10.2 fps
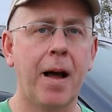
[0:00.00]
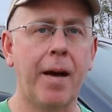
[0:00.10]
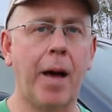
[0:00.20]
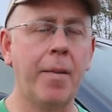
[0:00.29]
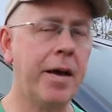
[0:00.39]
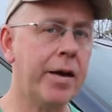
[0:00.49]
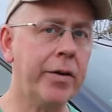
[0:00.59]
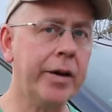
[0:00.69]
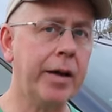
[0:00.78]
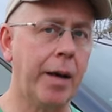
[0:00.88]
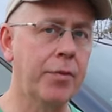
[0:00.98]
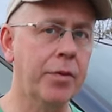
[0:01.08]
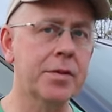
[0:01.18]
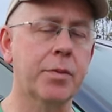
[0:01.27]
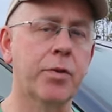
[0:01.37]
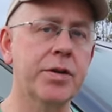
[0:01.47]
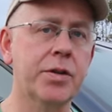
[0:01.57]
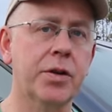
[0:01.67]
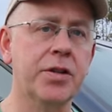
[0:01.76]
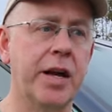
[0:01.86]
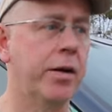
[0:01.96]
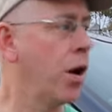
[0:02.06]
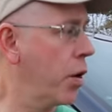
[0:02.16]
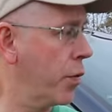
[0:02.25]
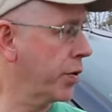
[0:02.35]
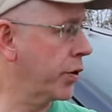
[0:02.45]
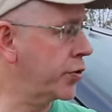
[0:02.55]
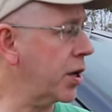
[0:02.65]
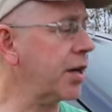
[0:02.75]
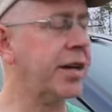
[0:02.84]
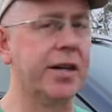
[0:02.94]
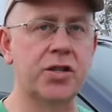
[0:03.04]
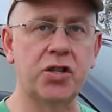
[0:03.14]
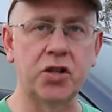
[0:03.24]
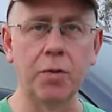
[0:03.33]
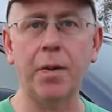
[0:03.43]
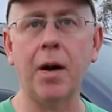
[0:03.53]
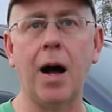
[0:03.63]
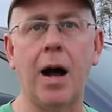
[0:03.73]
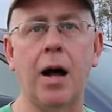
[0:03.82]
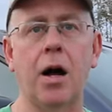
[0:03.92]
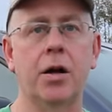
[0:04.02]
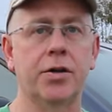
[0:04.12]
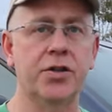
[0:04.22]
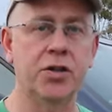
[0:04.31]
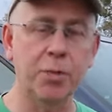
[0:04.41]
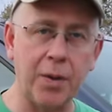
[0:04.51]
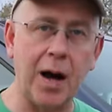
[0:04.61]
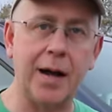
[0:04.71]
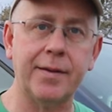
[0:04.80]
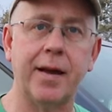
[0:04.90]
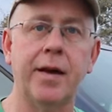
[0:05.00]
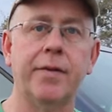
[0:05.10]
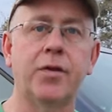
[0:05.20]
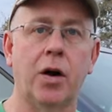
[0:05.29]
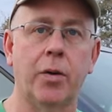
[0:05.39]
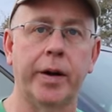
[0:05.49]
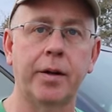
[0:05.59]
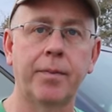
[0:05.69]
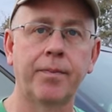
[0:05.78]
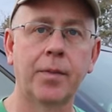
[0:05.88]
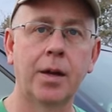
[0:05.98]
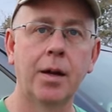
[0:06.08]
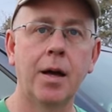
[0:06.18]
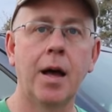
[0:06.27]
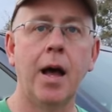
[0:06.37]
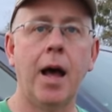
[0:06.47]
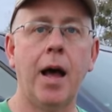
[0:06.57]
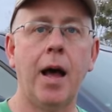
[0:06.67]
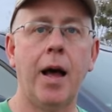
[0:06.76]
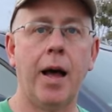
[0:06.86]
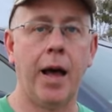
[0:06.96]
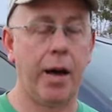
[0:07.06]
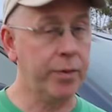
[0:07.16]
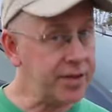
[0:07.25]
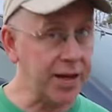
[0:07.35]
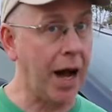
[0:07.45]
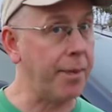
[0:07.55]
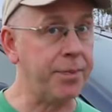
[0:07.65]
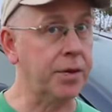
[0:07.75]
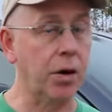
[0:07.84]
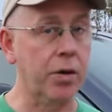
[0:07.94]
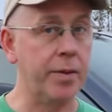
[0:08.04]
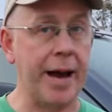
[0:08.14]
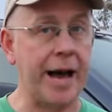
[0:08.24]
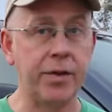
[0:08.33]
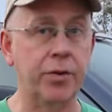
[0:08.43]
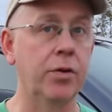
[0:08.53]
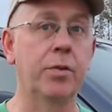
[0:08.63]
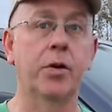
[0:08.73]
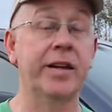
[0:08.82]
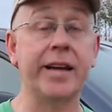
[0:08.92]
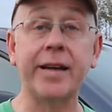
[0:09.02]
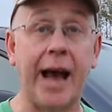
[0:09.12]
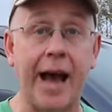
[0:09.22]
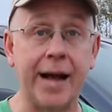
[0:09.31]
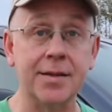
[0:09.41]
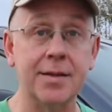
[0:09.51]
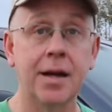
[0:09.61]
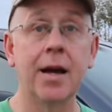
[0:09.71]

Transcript: I'm hearing, I'm doing some research, and when the truck gets super hot on a super hot day of towing. And we stop. And we stop to go to the bathroom or to get gas.